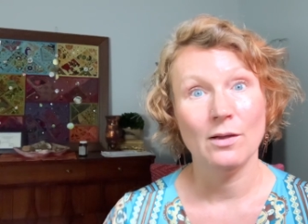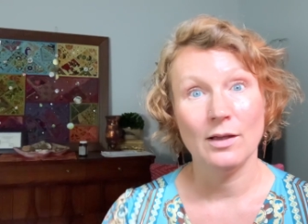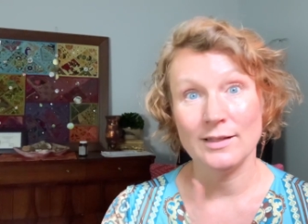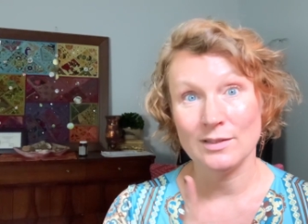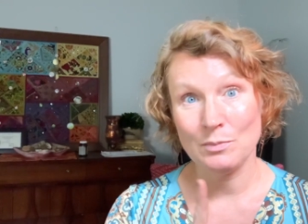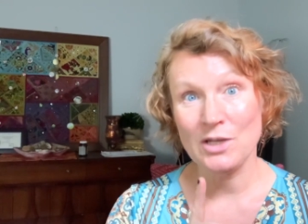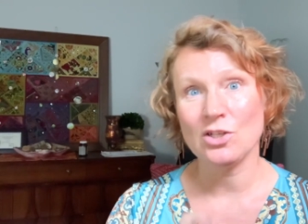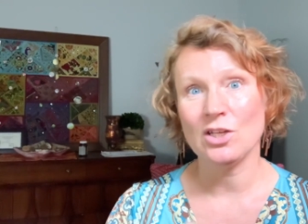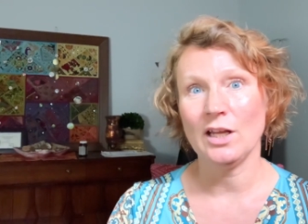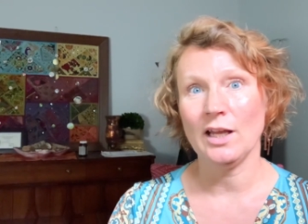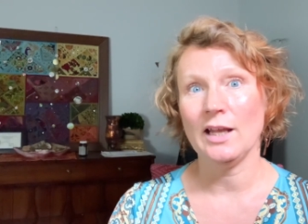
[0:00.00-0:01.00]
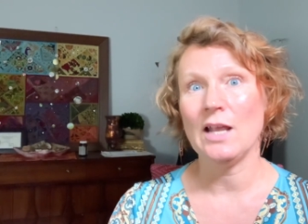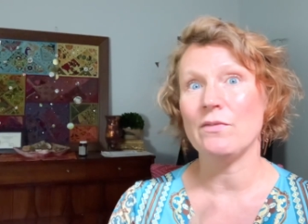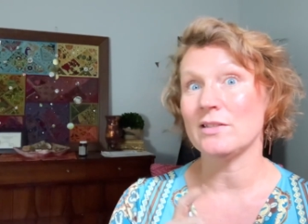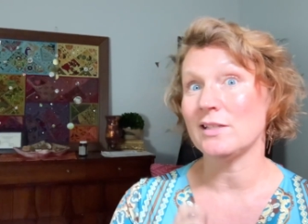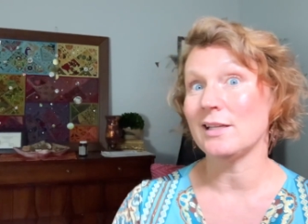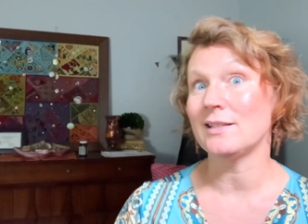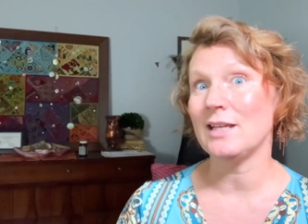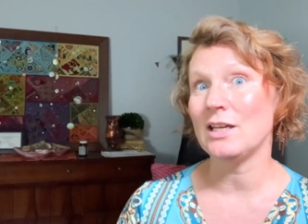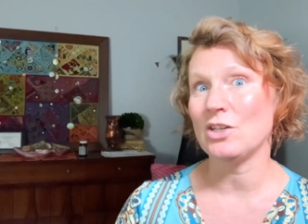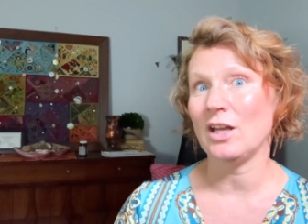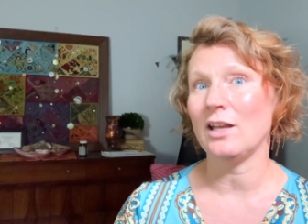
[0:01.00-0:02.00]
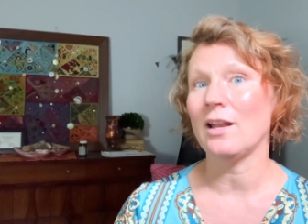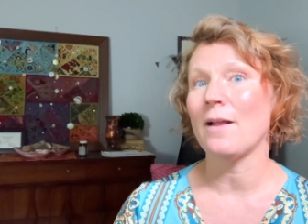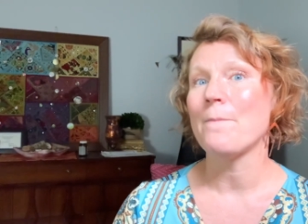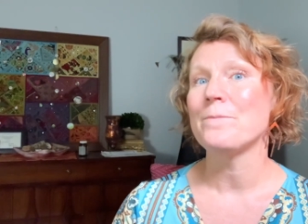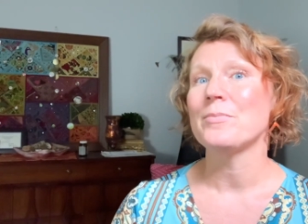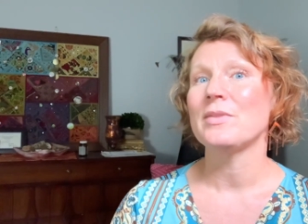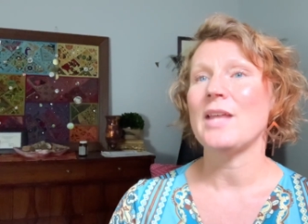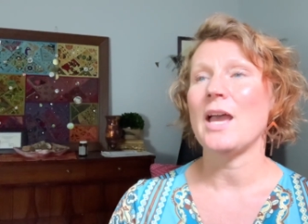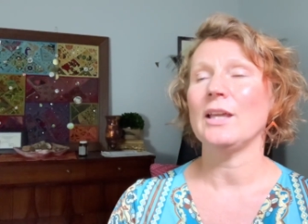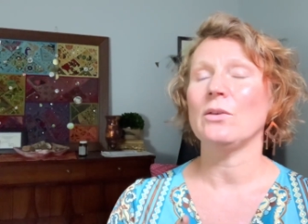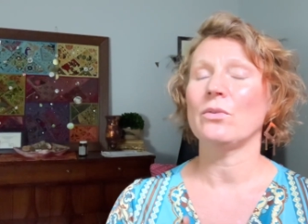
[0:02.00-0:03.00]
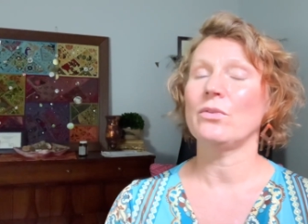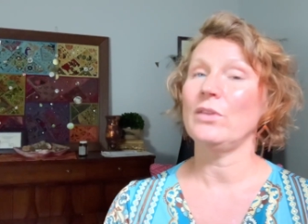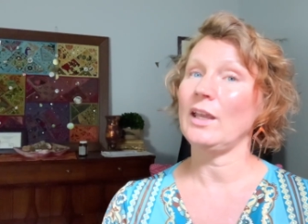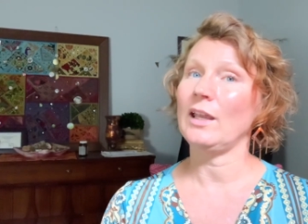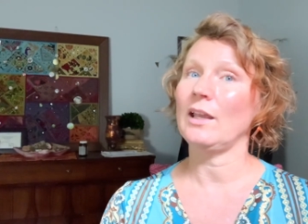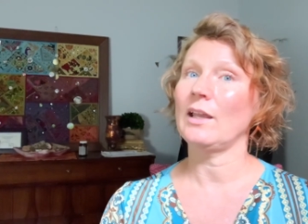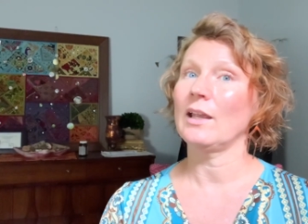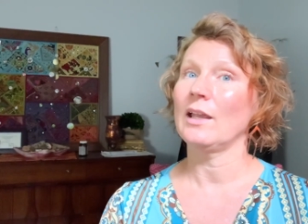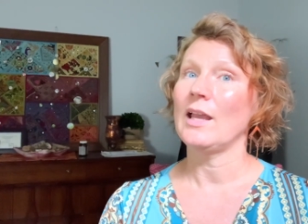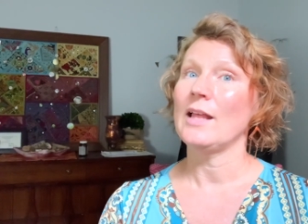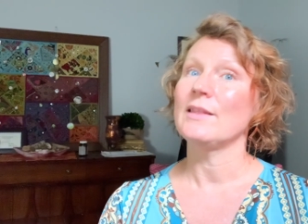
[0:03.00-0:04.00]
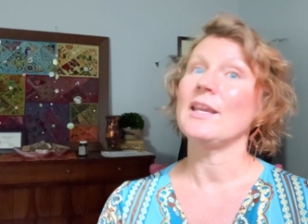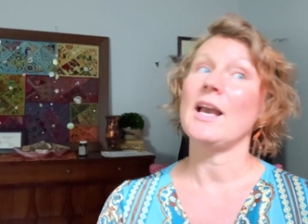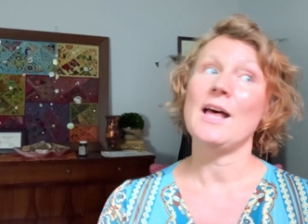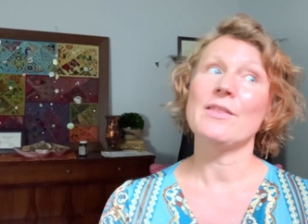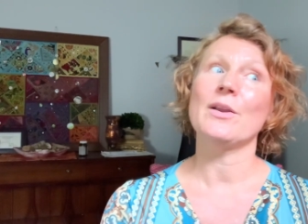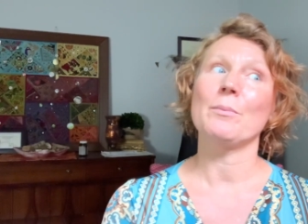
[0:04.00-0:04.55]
especially if it's a decision that you think the other